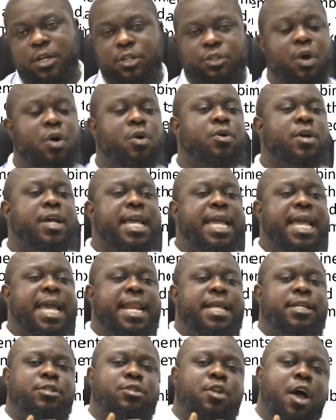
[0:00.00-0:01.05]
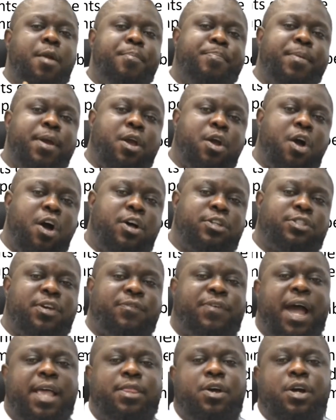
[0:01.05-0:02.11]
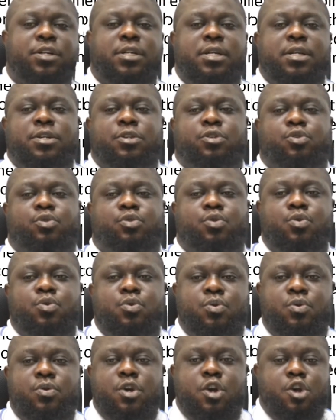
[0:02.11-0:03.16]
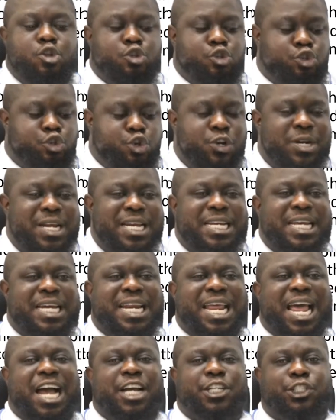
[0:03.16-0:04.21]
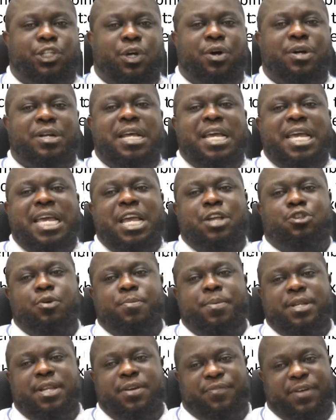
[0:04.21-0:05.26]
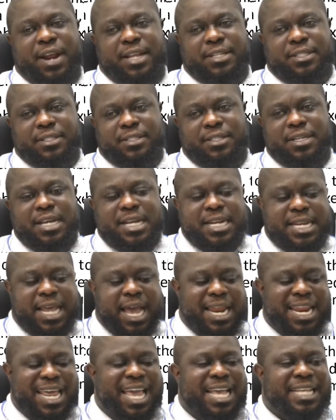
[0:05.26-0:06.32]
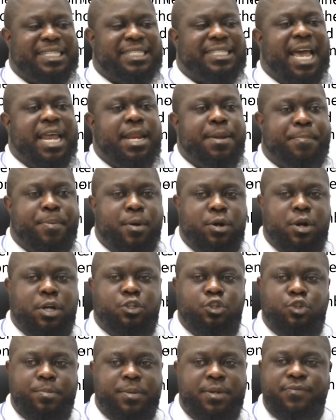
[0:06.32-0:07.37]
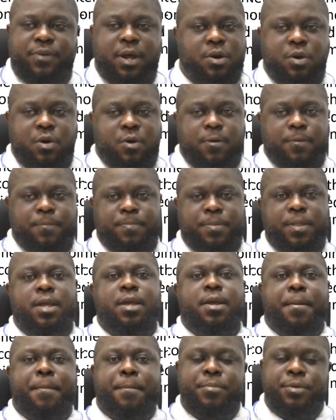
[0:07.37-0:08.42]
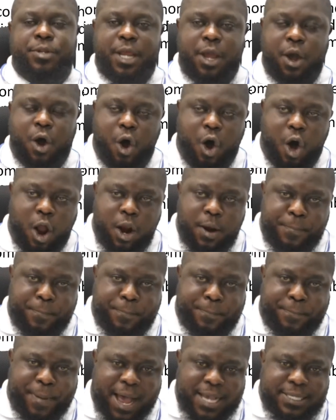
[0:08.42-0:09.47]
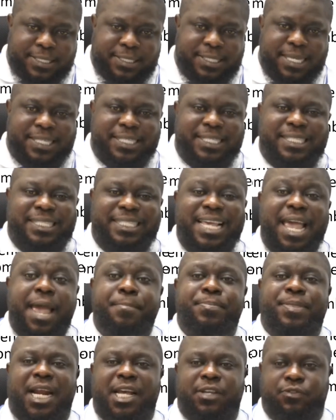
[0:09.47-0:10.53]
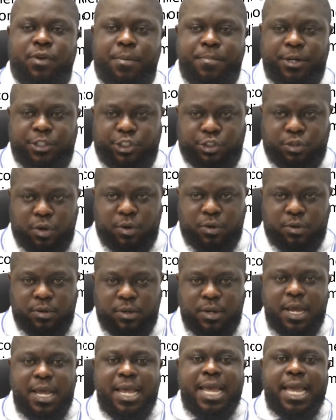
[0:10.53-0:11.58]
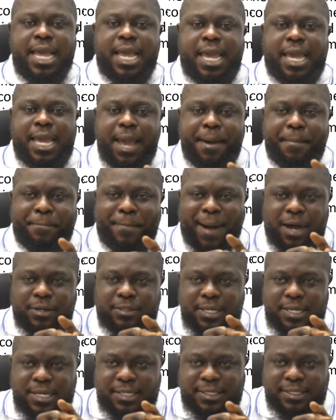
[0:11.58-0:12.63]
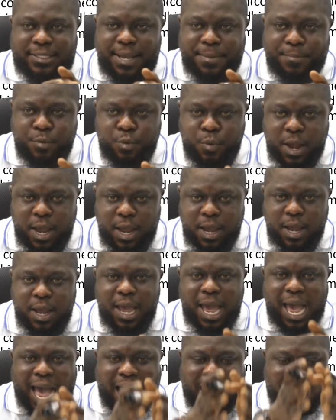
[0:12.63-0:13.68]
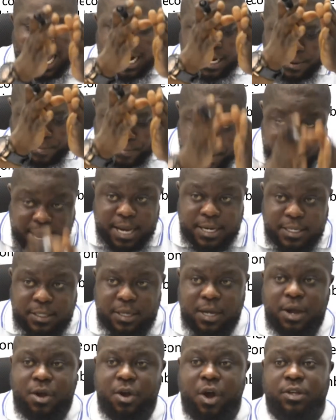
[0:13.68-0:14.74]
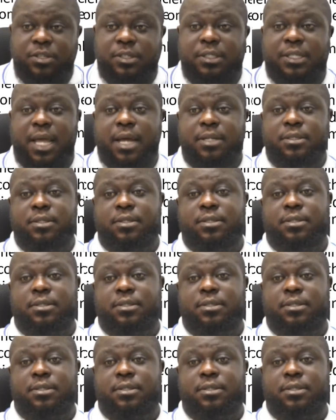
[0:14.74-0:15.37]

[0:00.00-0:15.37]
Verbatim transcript: So it is not because of hydrogen is 2 during the reaction, it will be different. Then inside the product, it will be different. No. They all passed the same transformation, came out in the same way, and remained constant.